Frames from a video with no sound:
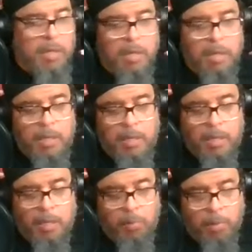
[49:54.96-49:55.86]
the
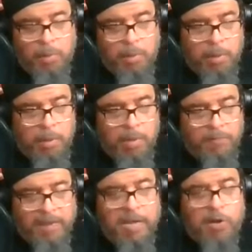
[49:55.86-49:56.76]

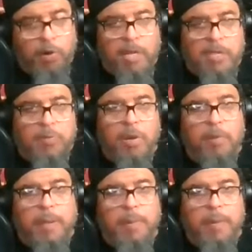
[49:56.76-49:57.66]
vinyl as well
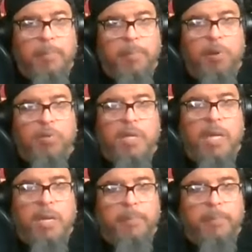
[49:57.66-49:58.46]
by imposing a